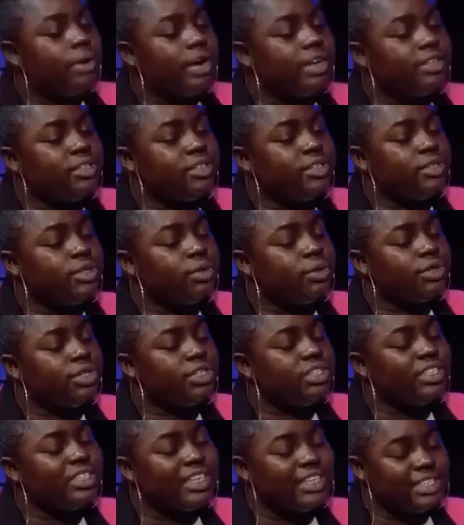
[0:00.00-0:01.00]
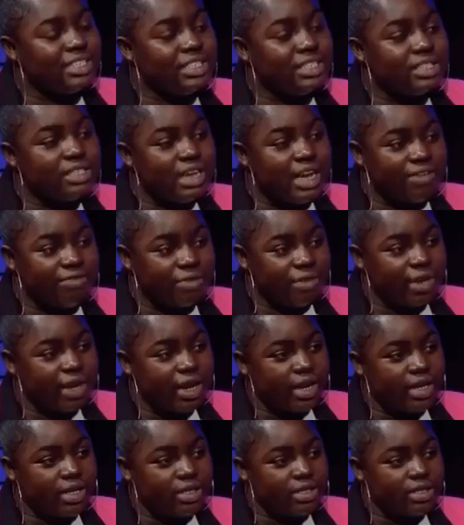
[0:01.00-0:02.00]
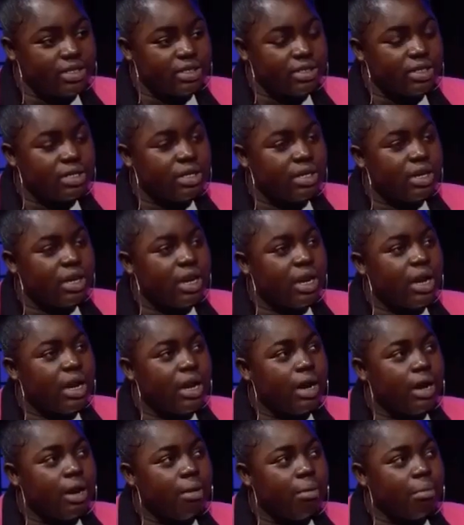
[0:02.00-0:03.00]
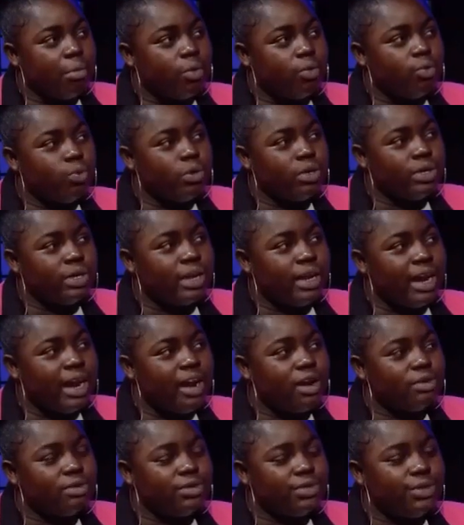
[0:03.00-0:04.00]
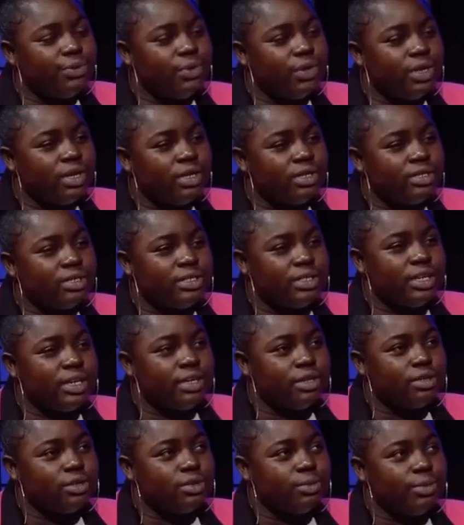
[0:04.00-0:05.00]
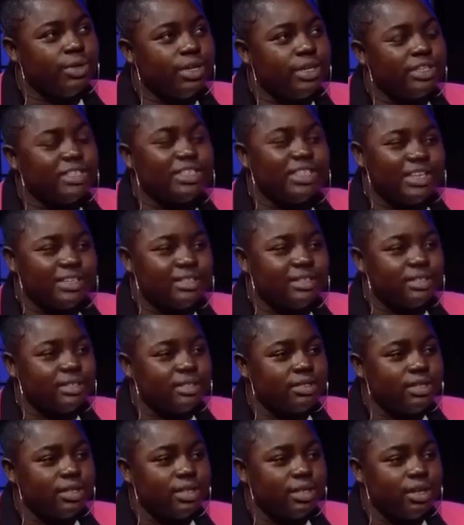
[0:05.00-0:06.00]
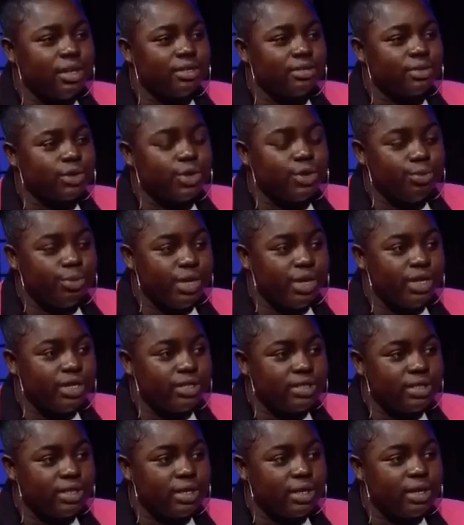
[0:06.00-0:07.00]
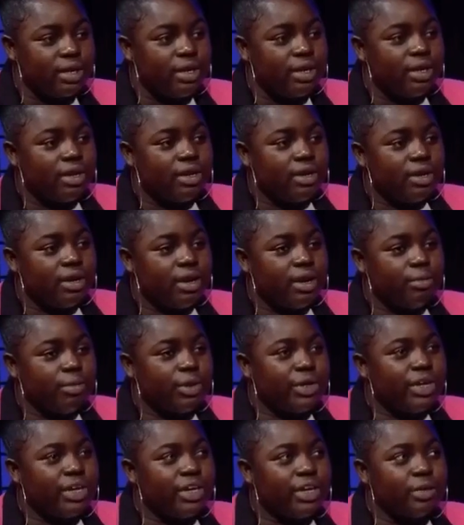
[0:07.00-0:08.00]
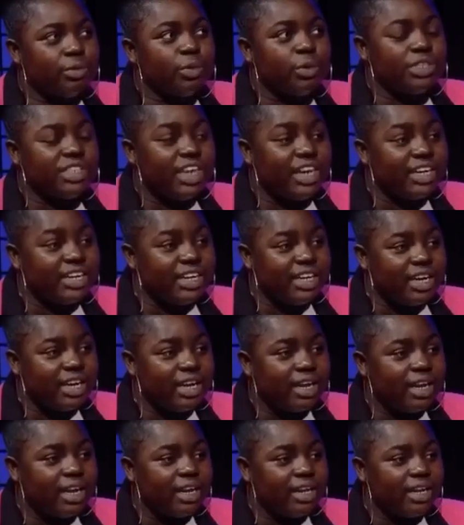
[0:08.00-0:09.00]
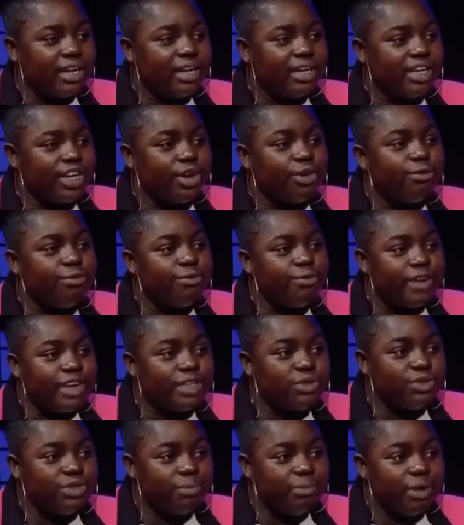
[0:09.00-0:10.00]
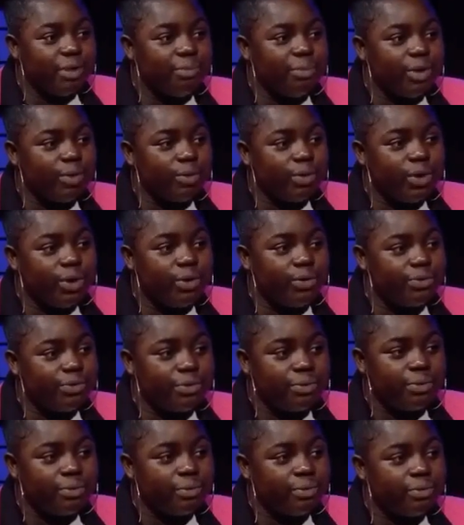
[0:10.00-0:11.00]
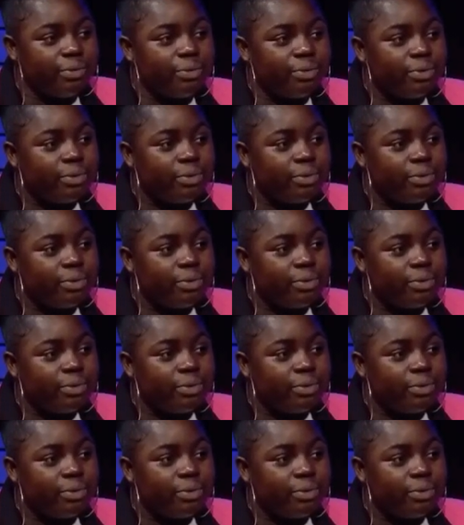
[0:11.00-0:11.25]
as a social justice advocate, how do we see to be justice in a community, looking at the brutality and then the unfair treatment people go through?